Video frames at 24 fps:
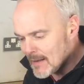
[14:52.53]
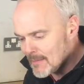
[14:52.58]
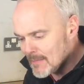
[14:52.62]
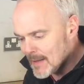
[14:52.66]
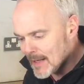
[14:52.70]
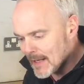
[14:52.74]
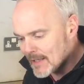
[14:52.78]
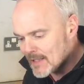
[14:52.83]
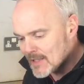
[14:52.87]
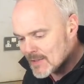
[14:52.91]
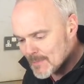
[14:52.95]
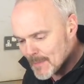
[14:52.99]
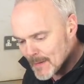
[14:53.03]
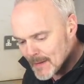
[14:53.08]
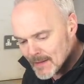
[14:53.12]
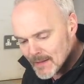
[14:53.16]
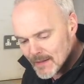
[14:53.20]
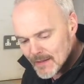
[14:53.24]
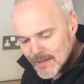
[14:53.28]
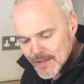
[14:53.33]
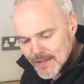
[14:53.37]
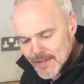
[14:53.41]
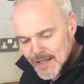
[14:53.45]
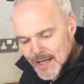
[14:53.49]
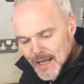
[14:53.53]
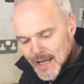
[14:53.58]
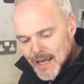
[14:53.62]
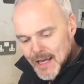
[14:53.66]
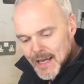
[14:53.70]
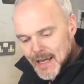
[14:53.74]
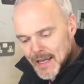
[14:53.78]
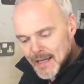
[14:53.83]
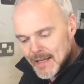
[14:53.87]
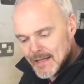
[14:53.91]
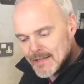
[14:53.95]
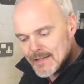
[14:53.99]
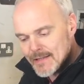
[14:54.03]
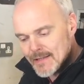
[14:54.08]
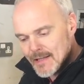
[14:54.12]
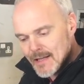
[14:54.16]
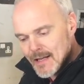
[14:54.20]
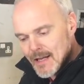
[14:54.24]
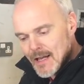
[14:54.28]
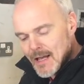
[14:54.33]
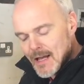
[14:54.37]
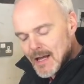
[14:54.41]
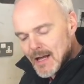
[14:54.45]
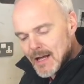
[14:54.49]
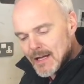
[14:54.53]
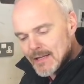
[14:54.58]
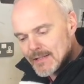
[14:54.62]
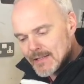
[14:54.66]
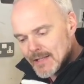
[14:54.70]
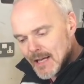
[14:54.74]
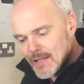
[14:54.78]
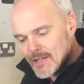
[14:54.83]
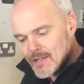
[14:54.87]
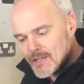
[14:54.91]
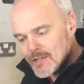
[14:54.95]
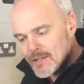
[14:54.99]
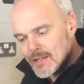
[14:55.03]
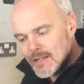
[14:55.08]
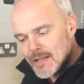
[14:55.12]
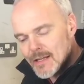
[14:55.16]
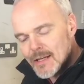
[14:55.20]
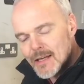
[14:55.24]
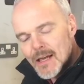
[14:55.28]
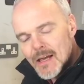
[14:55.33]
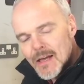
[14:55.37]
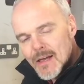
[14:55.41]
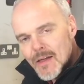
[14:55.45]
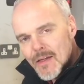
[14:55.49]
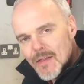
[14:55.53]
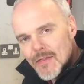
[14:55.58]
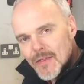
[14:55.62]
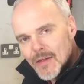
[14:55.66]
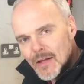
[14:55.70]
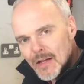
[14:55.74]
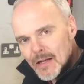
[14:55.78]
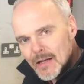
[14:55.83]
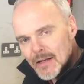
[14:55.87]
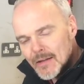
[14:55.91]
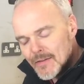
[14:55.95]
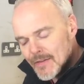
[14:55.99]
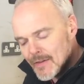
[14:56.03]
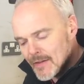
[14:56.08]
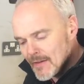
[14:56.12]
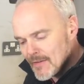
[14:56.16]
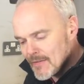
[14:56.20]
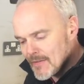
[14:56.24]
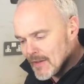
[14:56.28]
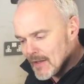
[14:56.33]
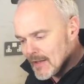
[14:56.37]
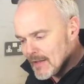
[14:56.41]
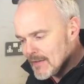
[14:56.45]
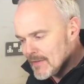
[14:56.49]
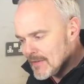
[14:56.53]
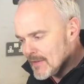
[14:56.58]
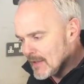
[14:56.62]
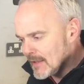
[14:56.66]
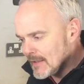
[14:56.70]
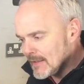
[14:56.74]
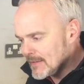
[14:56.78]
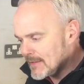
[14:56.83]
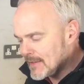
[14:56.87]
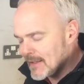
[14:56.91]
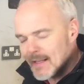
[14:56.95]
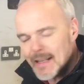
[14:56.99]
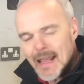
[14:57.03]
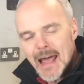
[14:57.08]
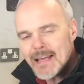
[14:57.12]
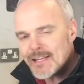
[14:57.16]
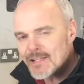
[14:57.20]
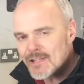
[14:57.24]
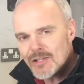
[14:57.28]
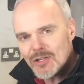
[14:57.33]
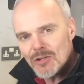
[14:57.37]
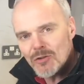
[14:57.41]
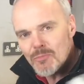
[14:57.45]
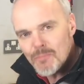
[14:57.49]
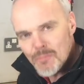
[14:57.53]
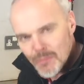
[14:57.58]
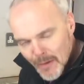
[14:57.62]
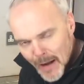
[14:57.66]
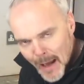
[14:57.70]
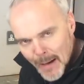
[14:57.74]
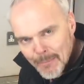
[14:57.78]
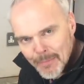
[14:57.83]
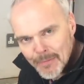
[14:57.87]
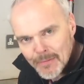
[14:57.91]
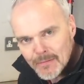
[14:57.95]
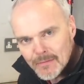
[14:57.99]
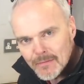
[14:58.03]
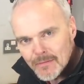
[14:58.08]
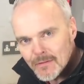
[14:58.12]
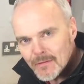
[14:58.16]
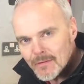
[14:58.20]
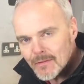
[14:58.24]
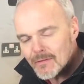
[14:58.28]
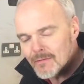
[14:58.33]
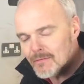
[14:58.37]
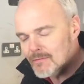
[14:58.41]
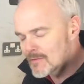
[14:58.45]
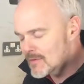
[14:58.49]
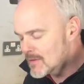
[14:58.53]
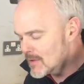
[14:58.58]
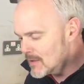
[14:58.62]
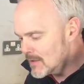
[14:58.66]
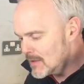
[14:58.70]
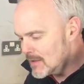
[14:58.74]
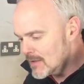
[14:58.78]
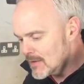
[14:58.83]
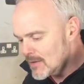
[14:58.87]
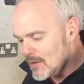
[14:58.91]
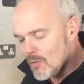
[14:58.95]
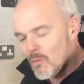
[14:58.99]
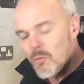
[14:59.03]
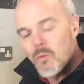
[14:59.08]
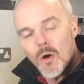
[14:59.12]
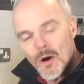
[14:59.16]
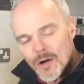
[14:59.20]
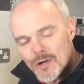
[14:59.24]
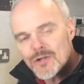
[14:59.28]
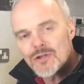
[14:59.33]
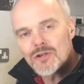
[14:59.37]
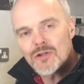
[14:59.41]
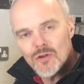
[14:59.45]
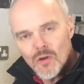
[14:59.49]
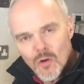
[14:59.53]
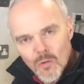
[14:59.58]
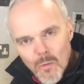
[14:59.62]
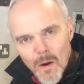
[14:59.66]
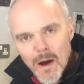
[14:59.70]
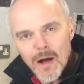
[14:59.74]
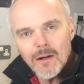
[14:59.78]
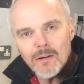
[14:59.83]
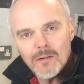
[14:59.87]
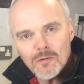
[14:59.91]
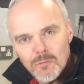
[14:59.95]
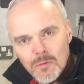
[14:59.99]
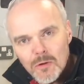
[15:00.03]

experience is essentially the less you prep, the worse your weld